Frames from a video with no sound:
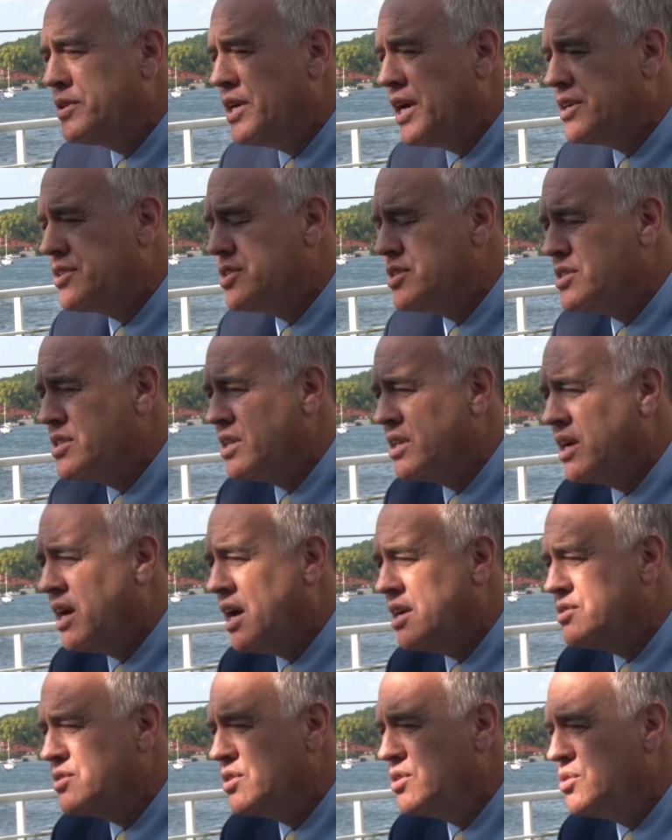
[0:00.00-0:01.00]
protections in the
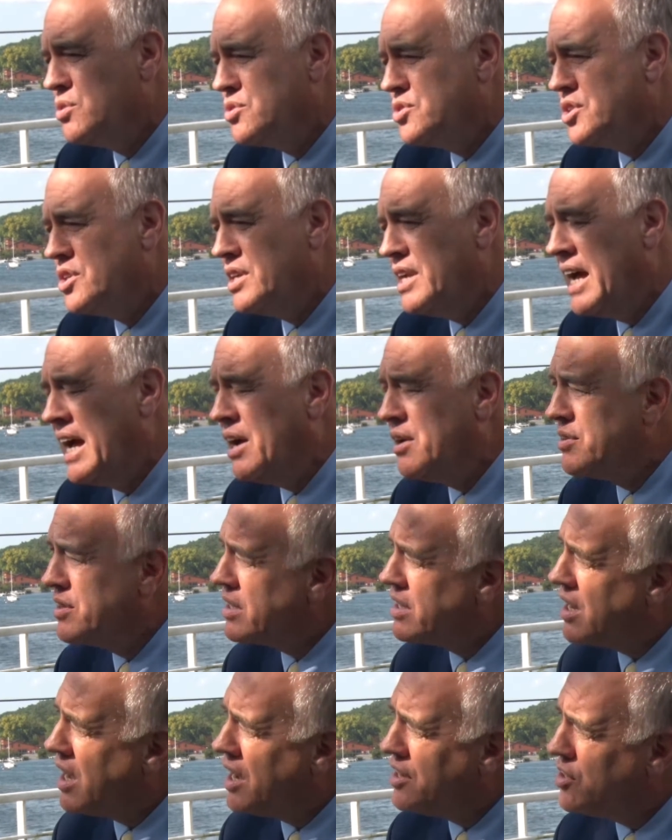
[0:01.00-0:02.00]
Constitution now
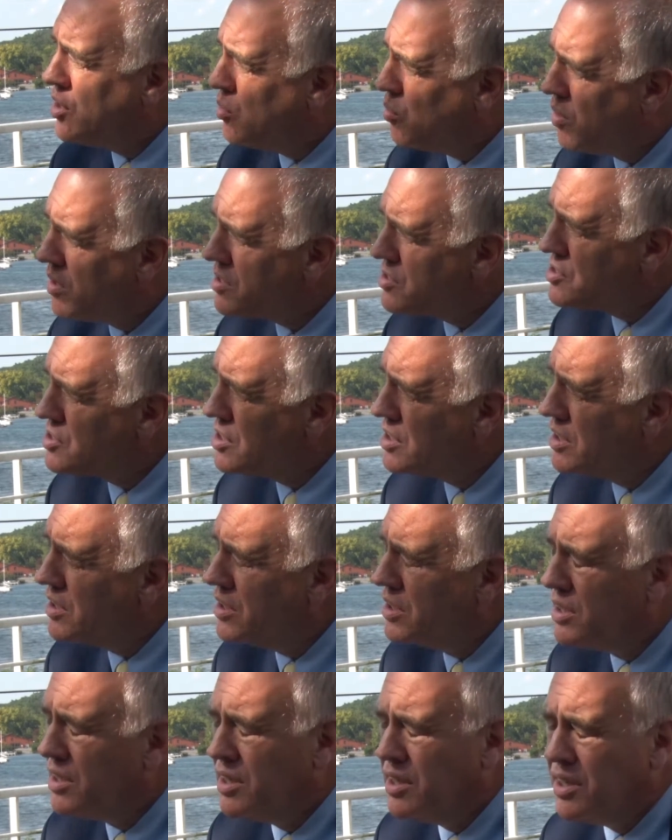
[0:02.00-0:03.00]
that I don't want to
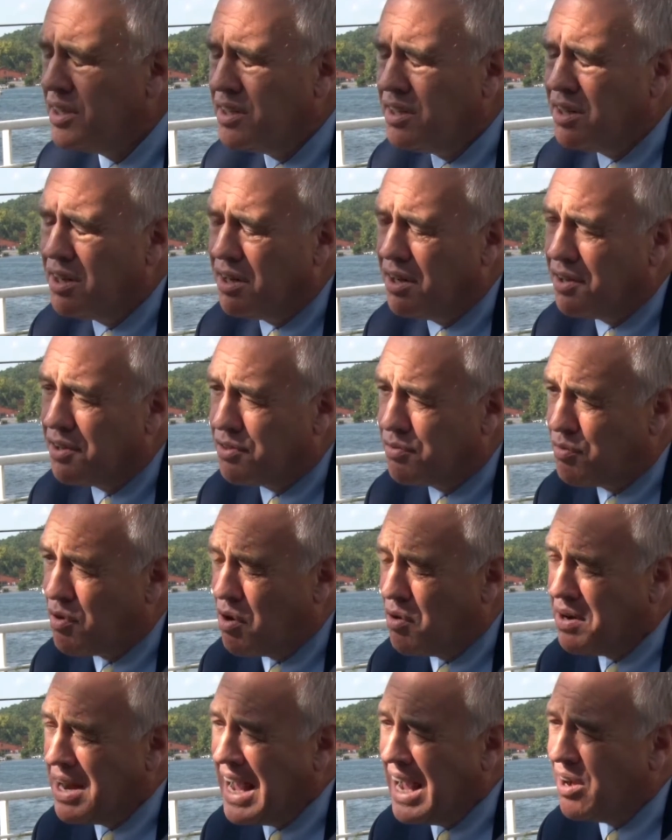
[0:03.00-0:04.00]
see
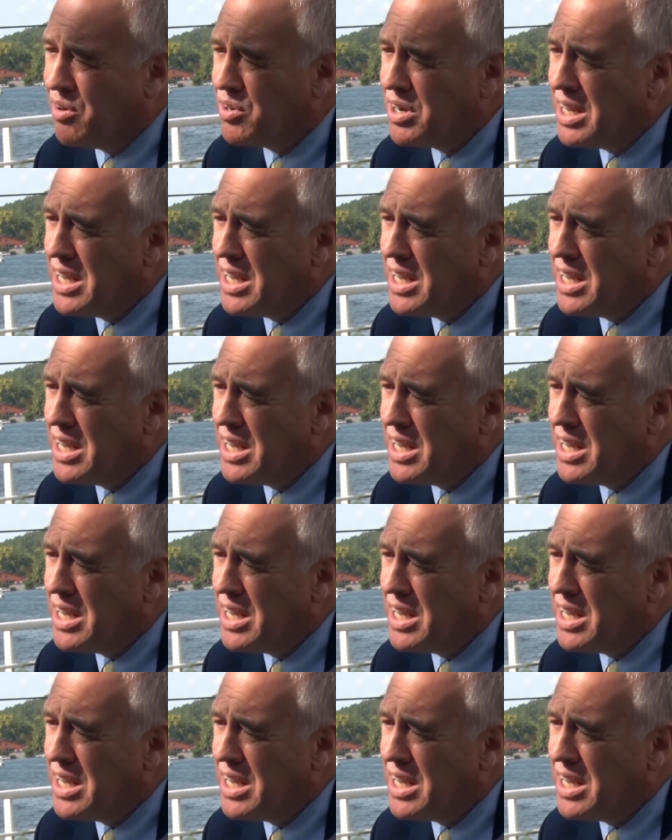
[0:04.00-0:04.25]
thrown out.